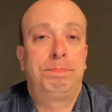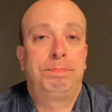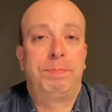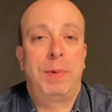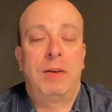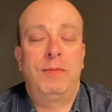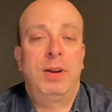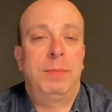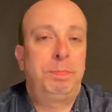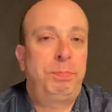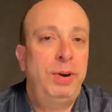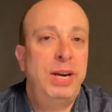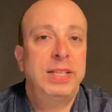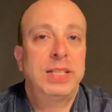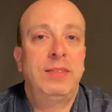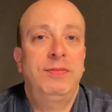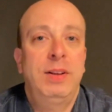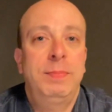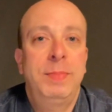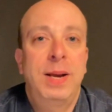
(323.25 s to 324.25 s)
of a
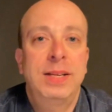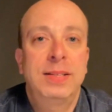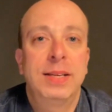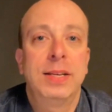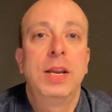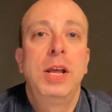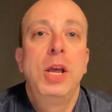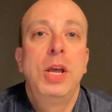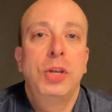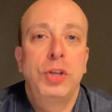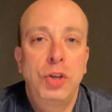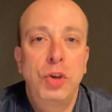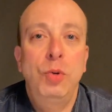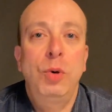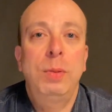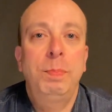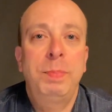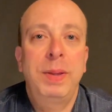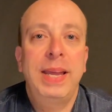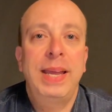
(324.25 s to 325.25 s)
press of a button, you
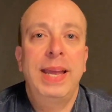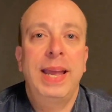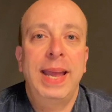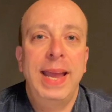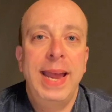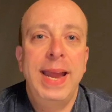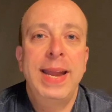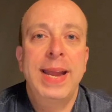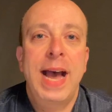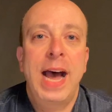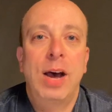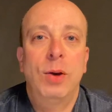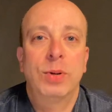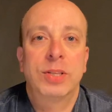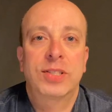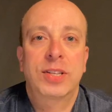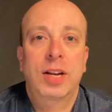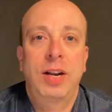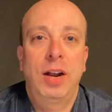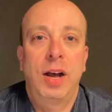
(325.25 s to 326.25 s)
will be in
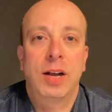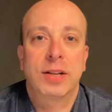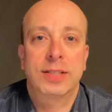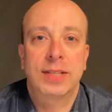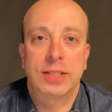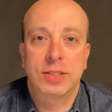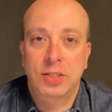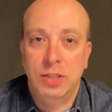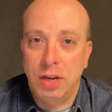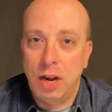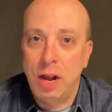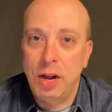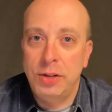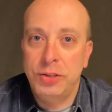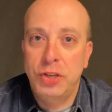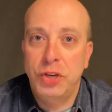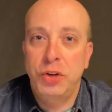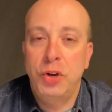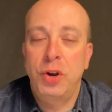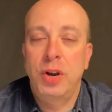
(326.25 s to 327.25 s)
Howard's class as long
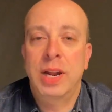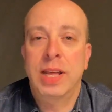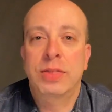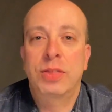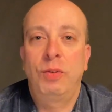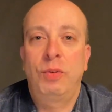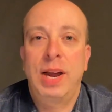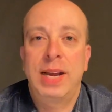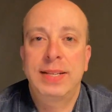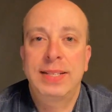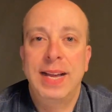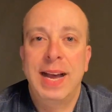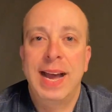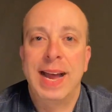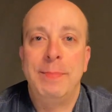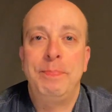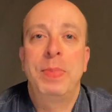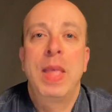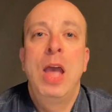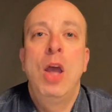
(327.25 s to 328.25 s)
as you do it at the right
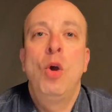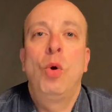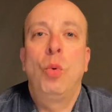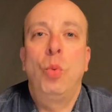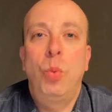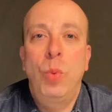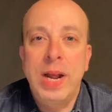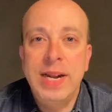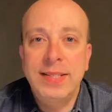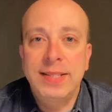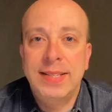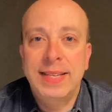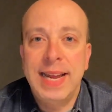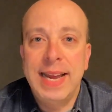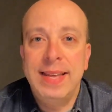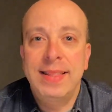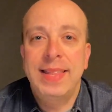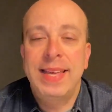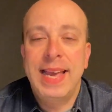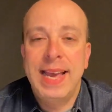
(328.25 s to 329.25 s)
time.
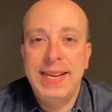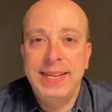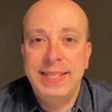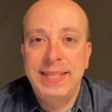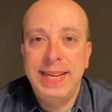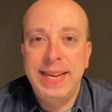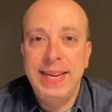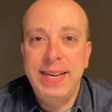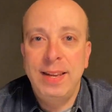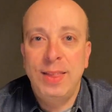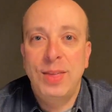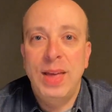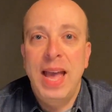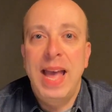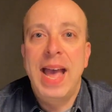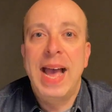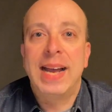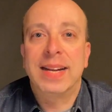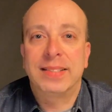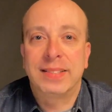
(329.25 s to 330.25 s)
Wednesday the 18th
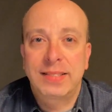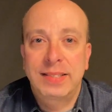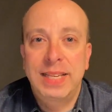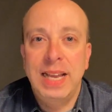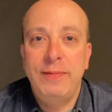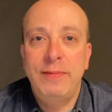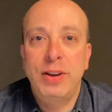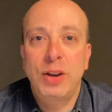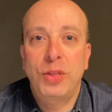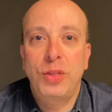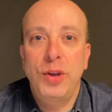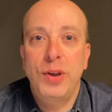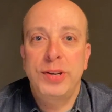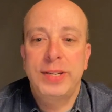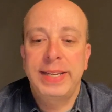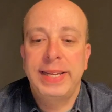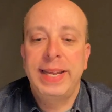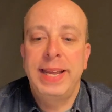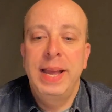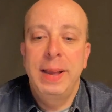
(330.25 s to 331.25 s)
at
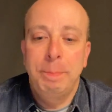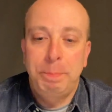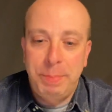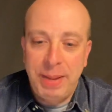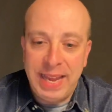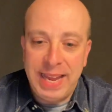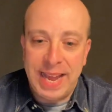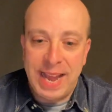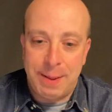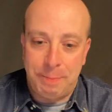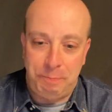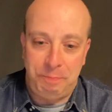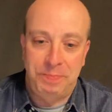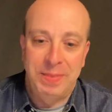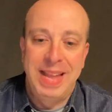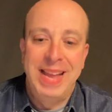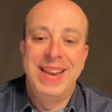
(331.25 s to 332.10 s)
7:30 p.m.